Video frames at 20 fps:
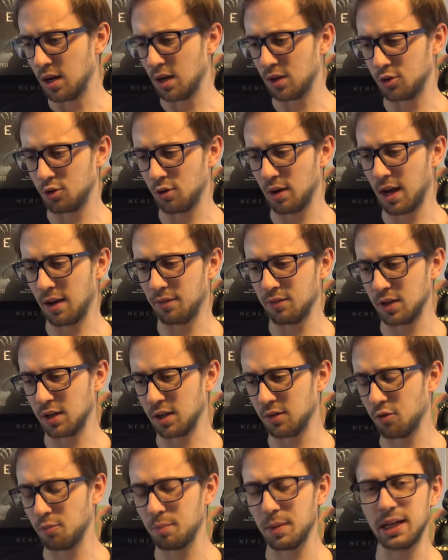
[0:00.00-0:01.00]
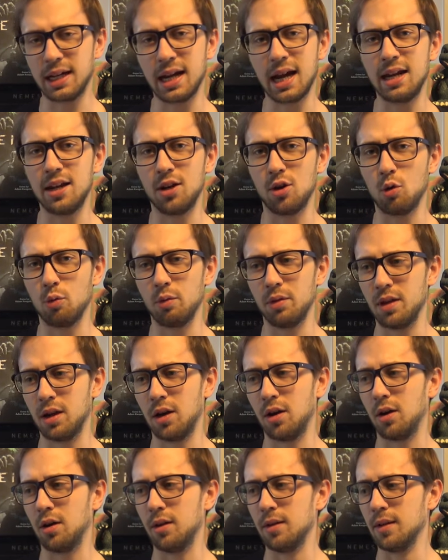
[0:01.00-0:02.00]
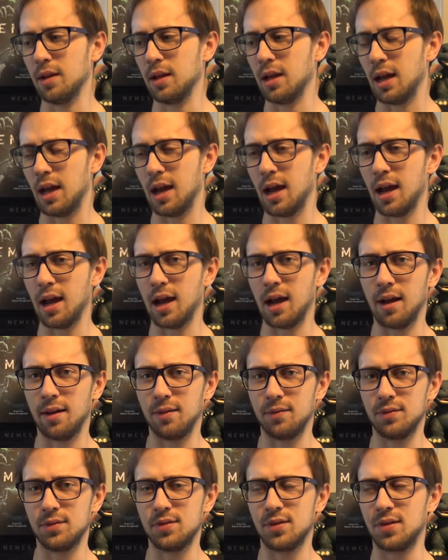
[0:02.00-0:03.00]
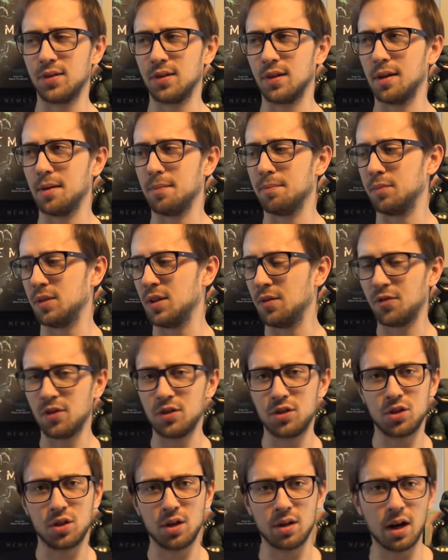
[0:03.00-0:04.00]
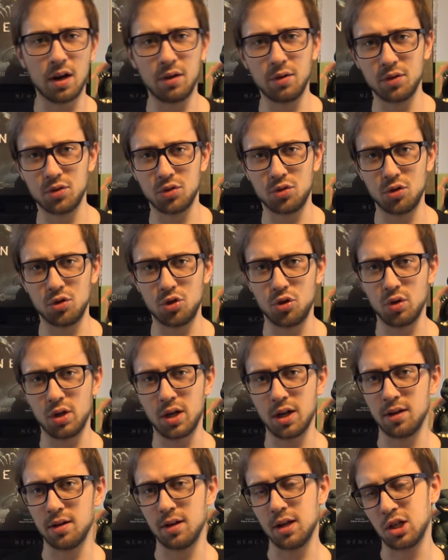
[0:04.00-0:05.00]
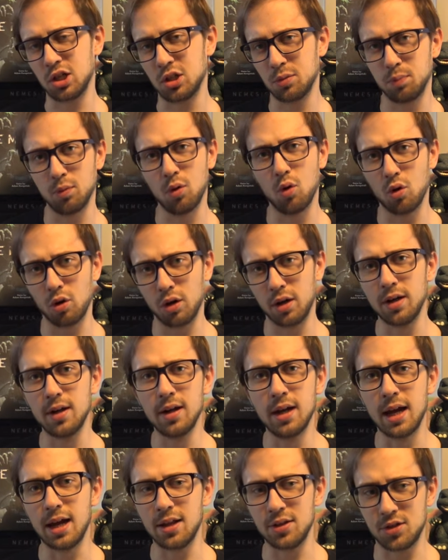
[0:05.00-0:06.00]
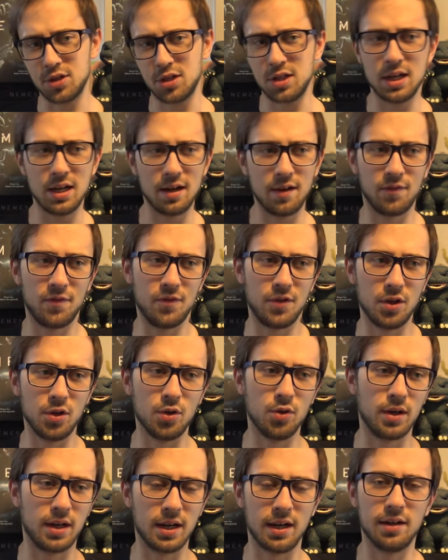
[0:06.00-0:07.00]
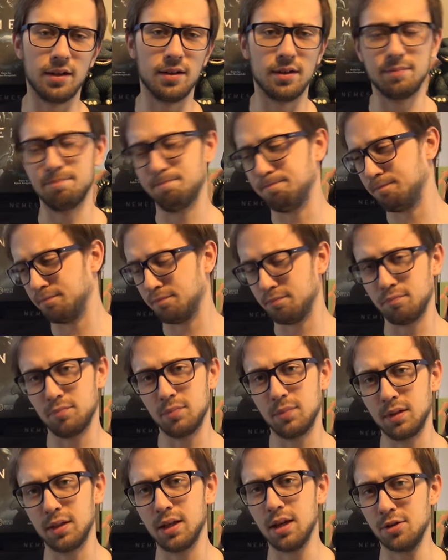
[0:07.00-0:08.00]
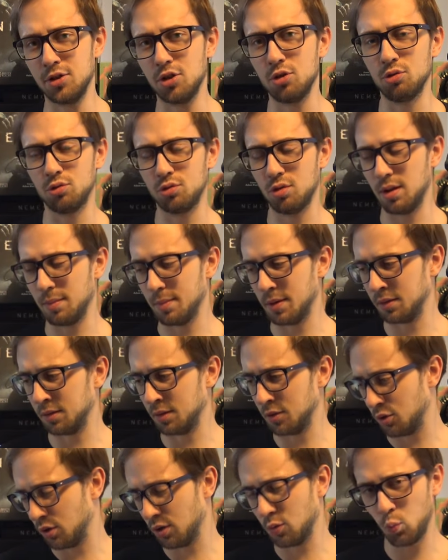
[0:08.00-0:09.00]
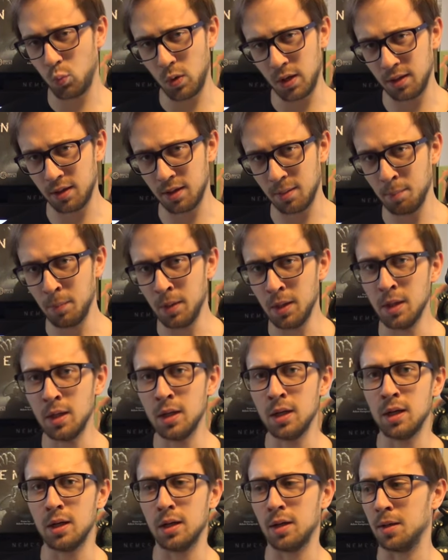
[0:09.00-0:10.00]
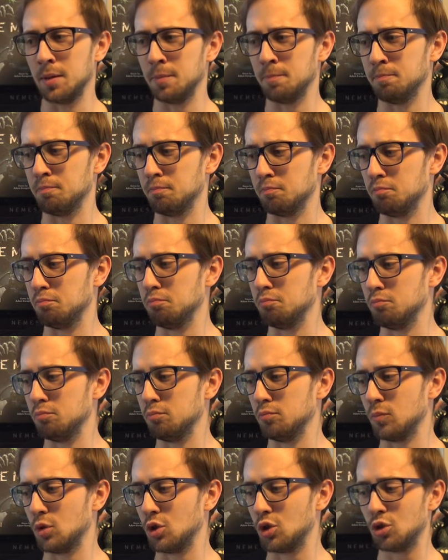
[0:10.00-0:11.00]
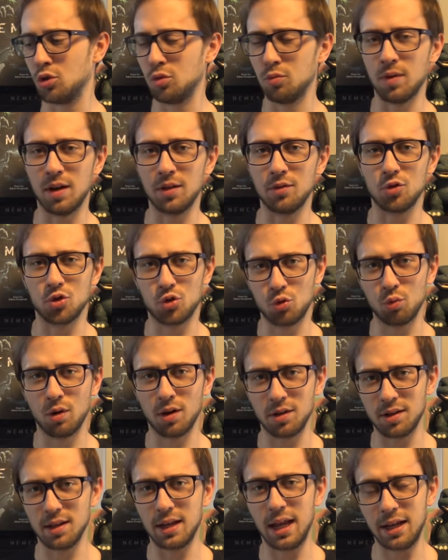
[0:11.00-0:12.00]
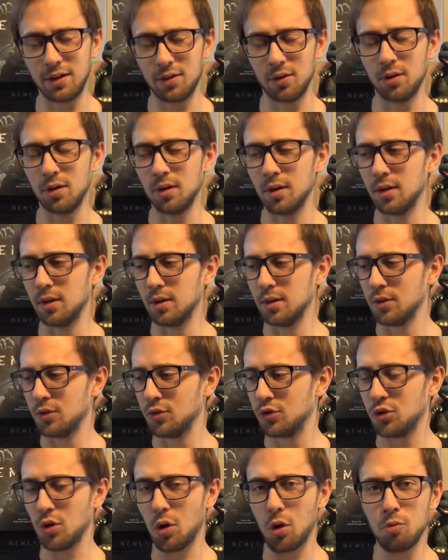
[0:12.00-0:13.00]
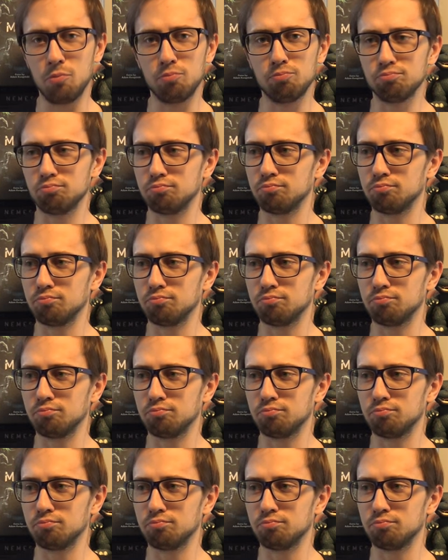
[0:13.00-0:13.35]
uh, to have the kind of a mechanic over there and uh, different scenarios that you can explore and see if you can get used to them and you can win them um, rather sooner than later. So